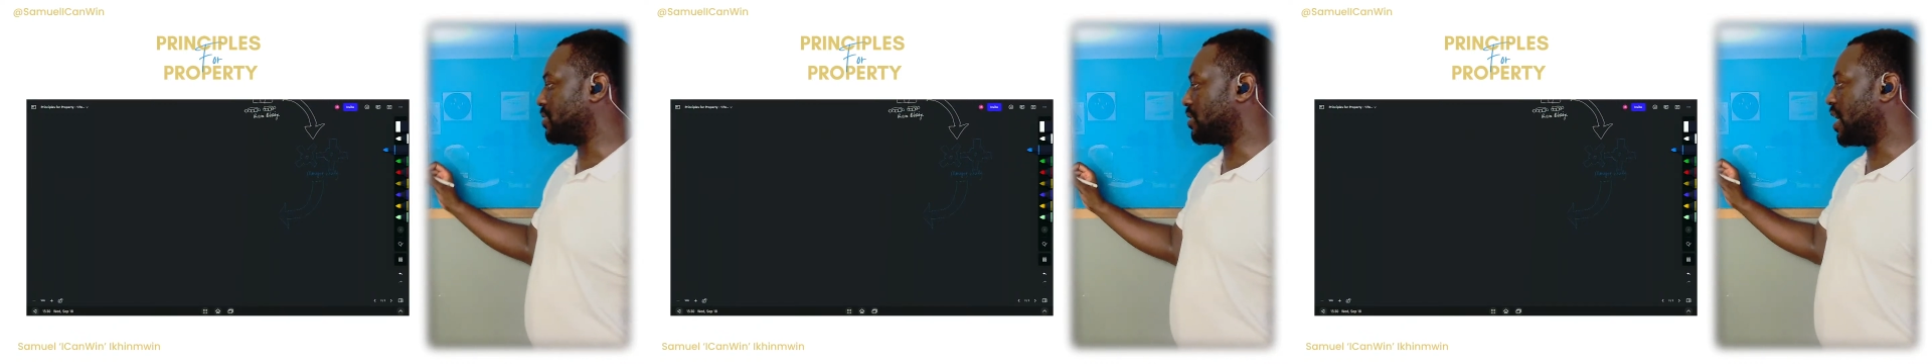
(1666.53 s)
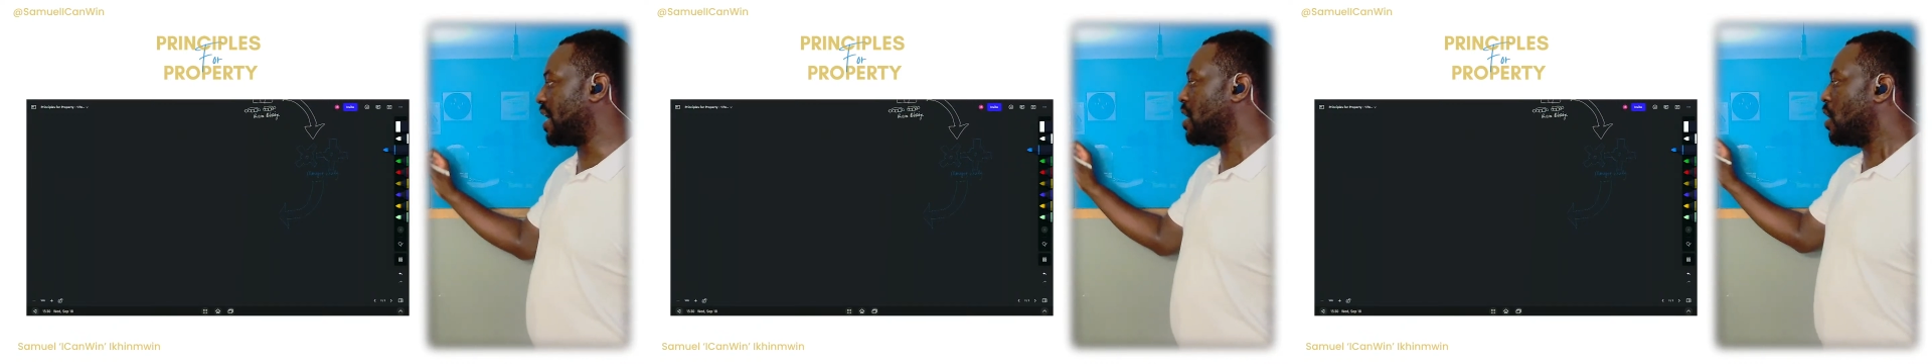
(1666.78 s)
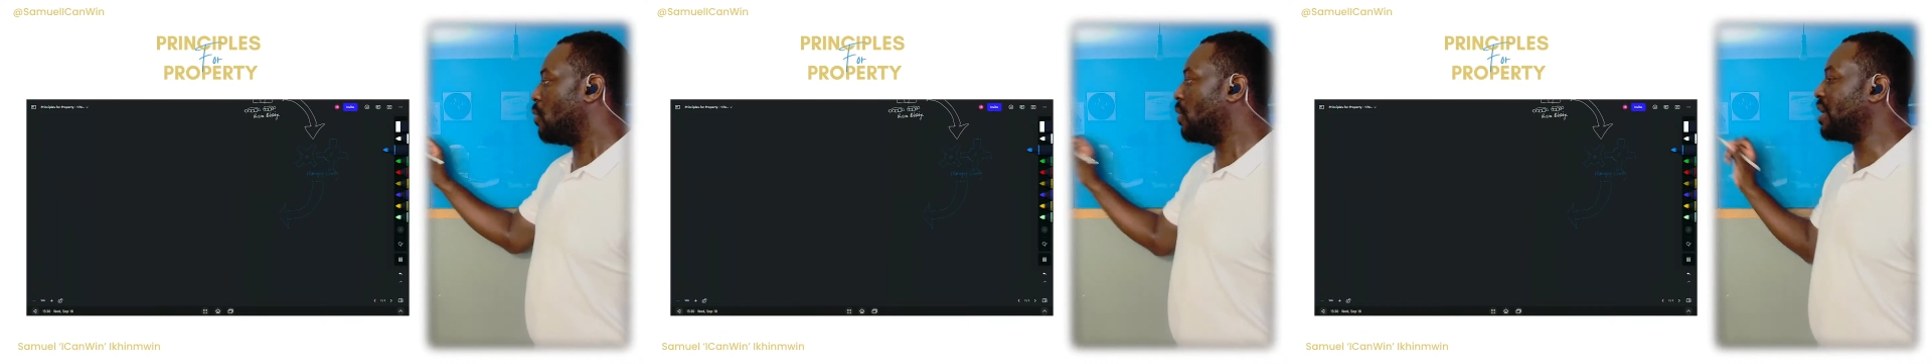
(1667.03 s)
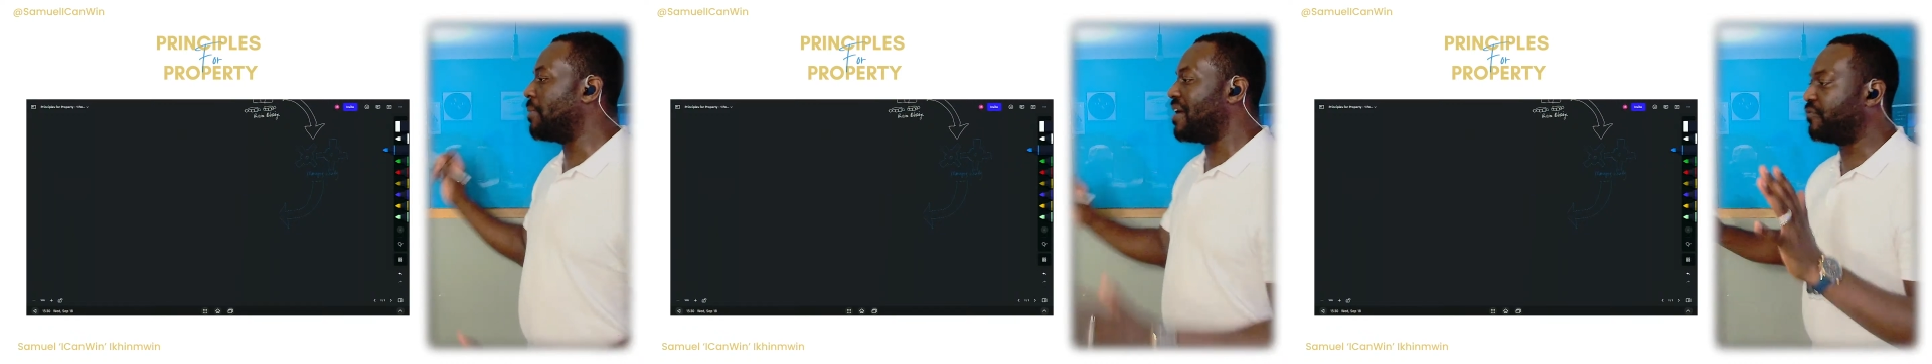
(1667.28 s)
One of my
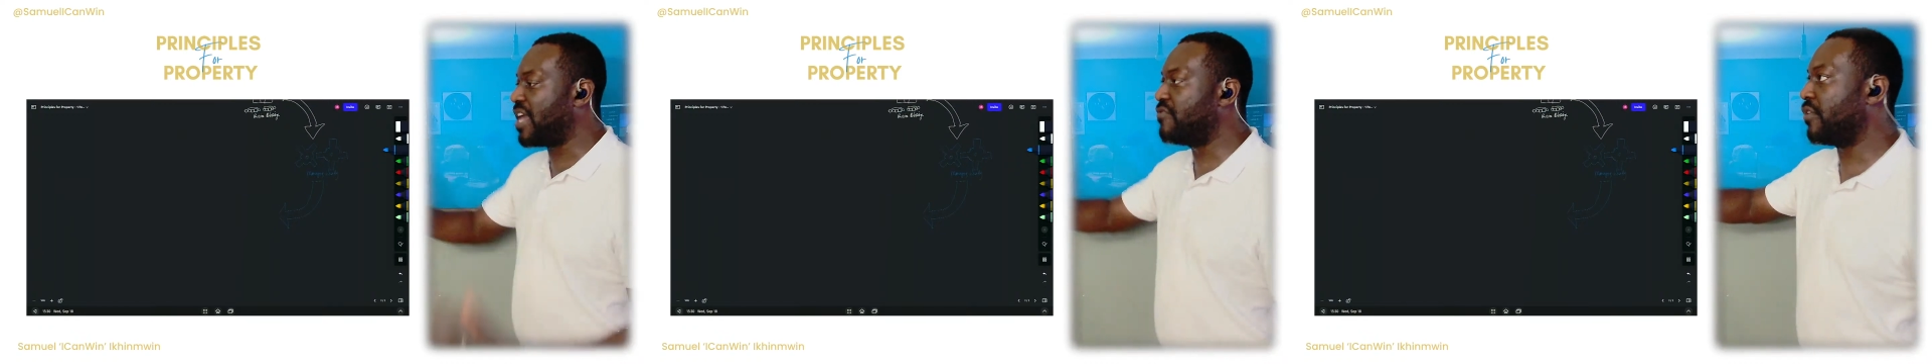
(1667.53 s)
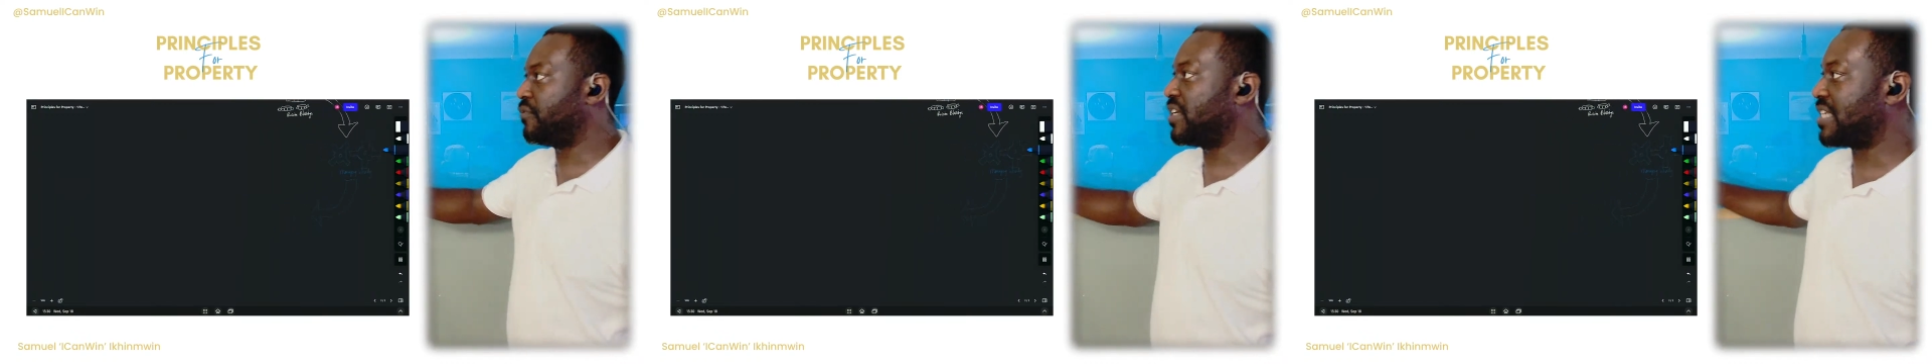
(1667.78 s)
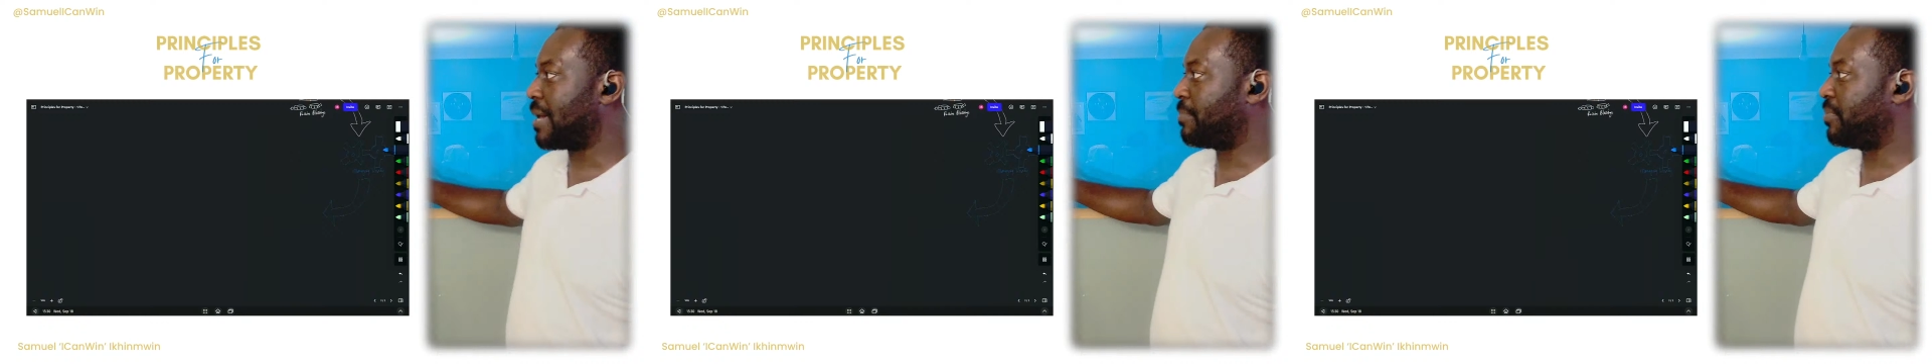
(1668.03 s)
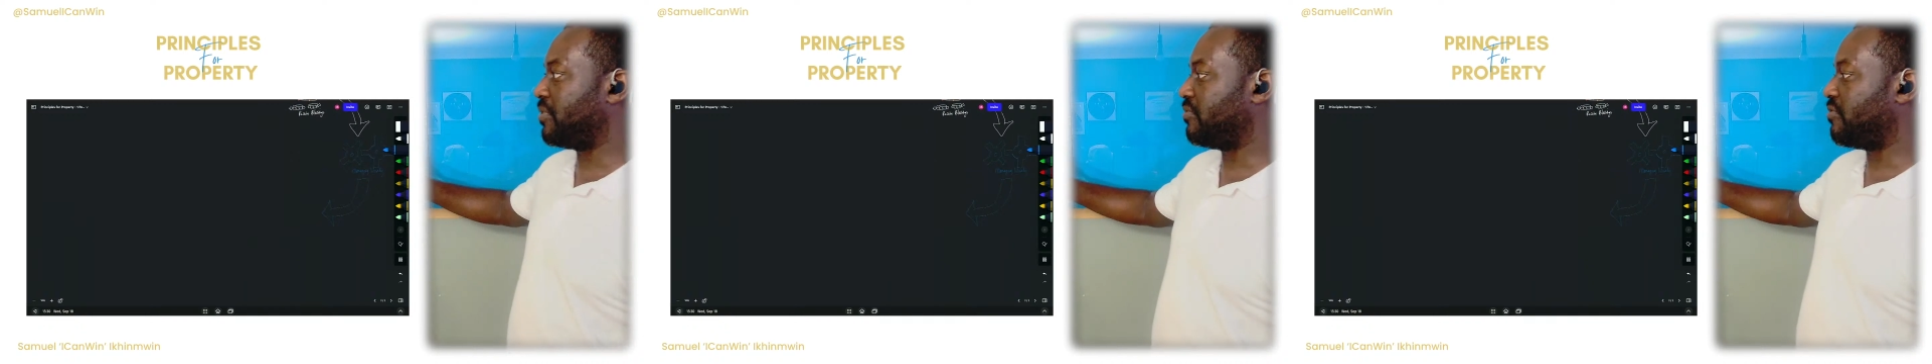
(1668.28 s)
favorite things happen, right?
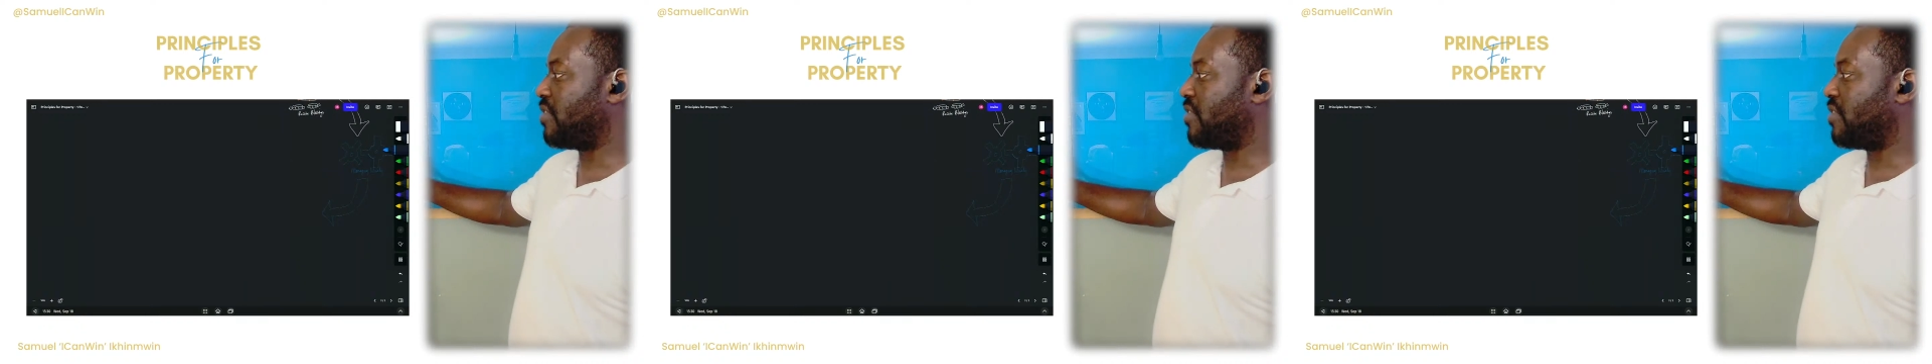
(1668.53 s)
And